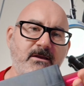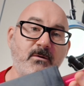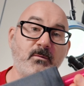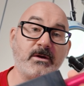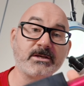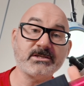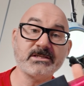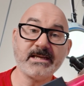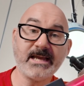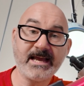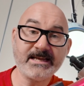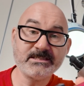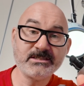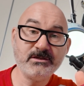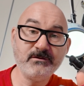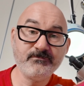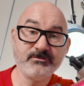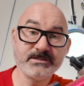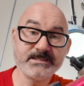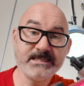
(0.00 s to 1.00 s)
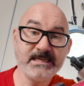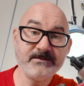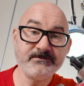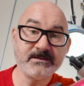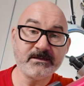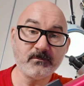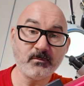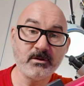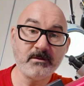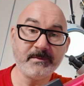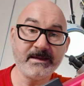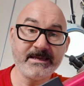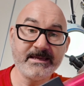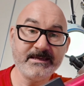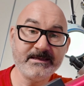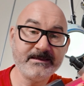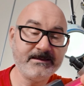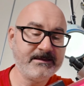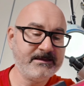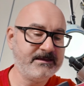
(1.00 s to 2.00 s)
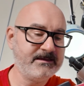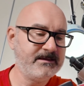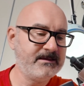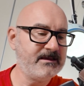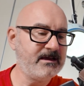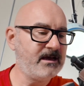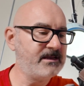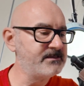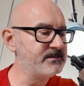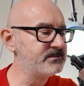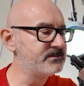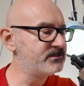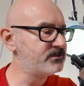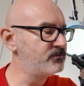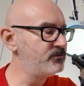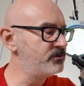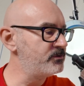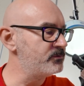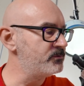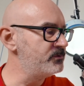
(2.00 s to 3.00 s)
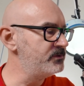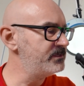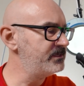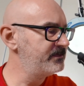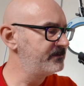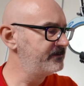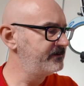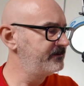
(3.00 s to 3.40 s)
which as you've received it will be unscrewed.